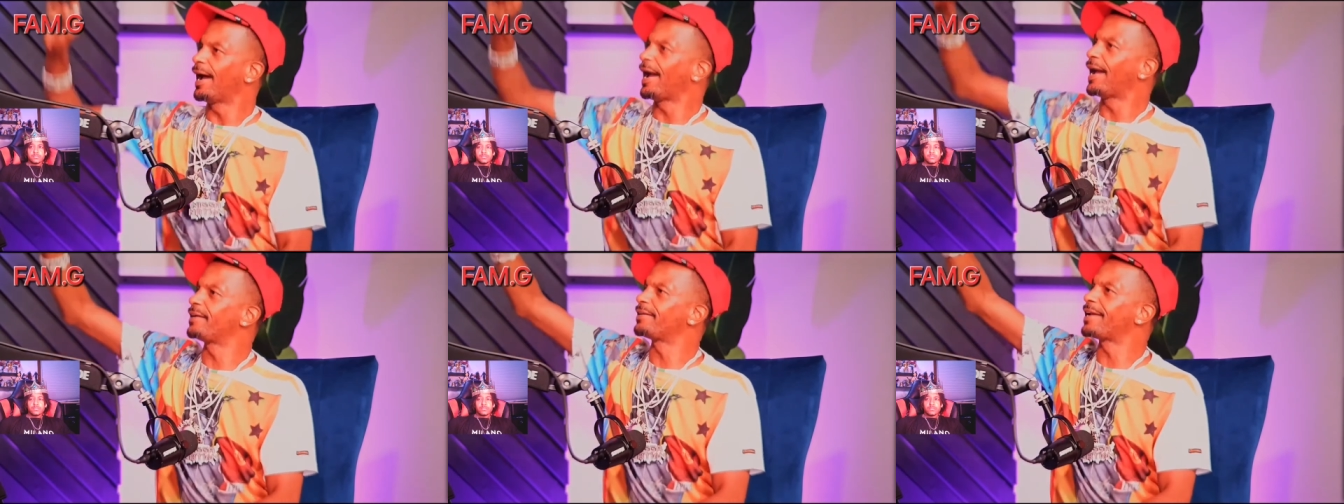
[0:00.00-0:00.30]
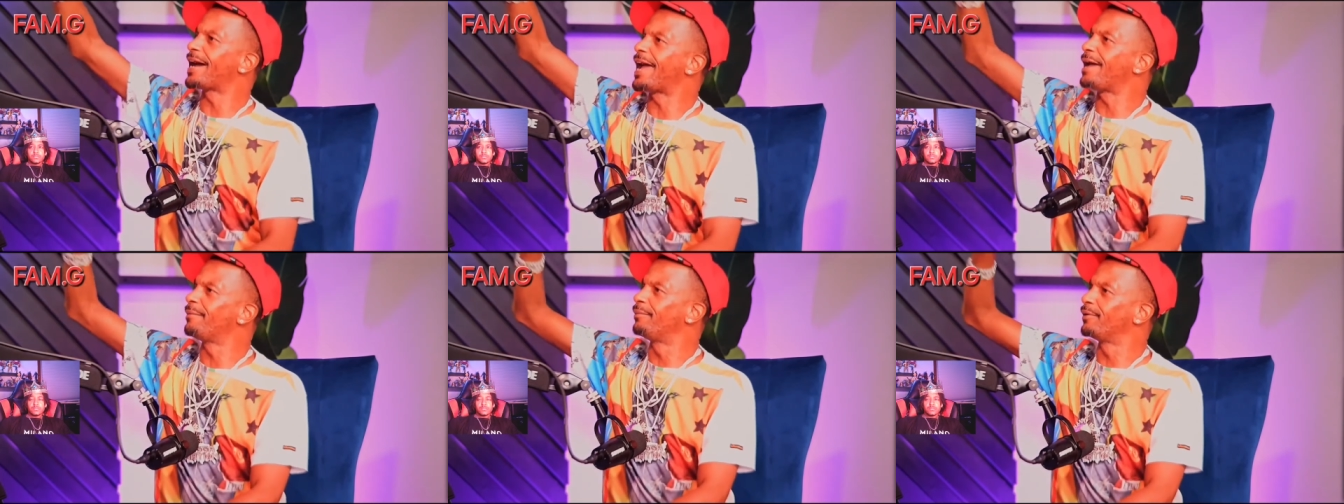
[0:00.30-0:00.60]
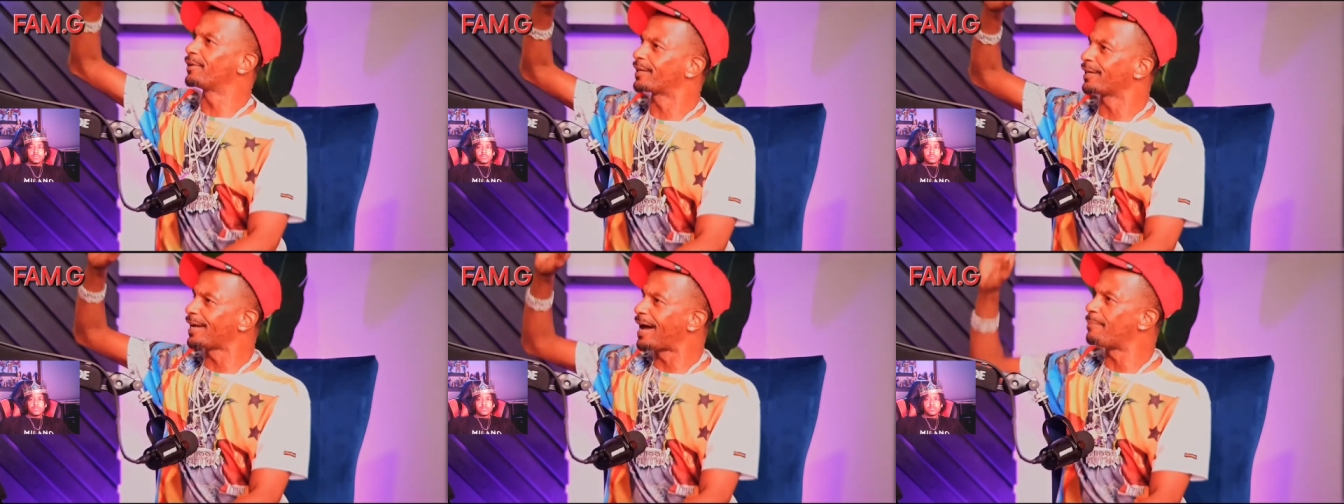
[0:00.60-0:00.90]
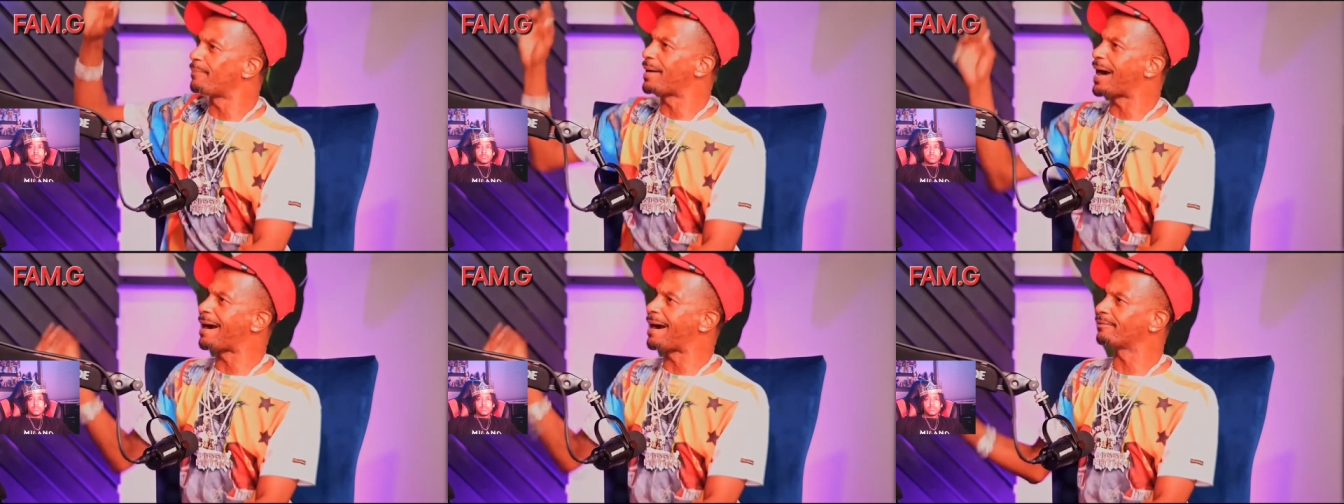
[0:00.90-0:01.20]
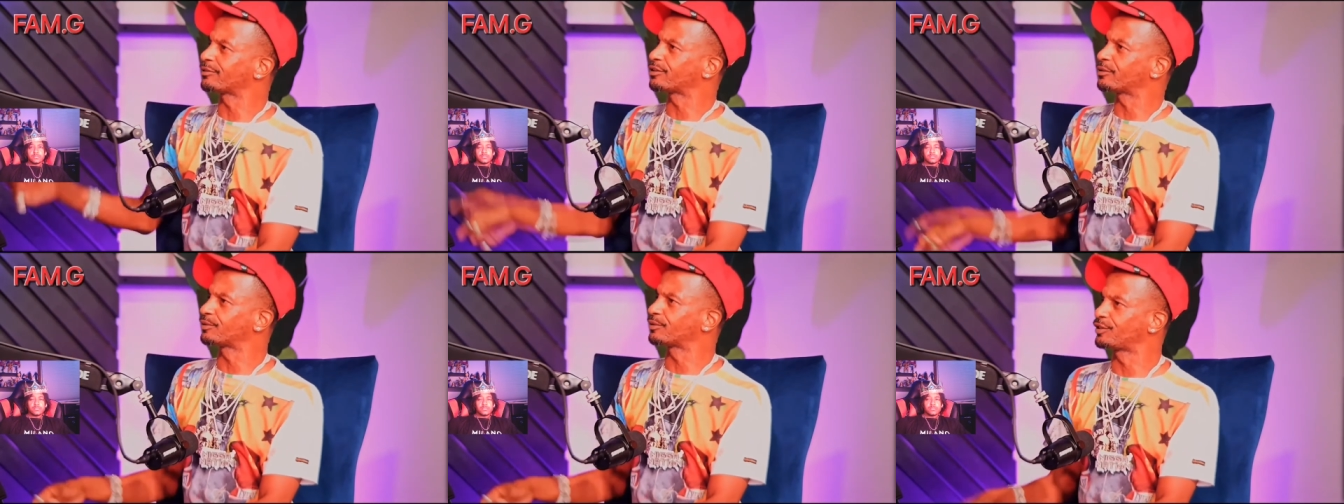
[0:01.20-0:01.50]
Hey, neighbor, can I
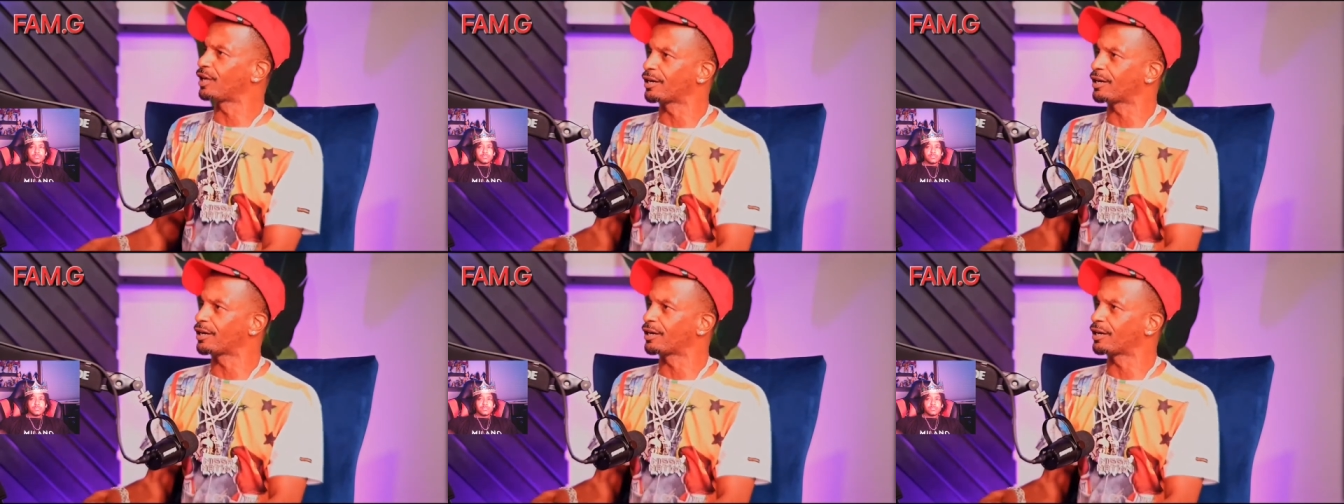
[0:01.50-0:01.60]
borrow some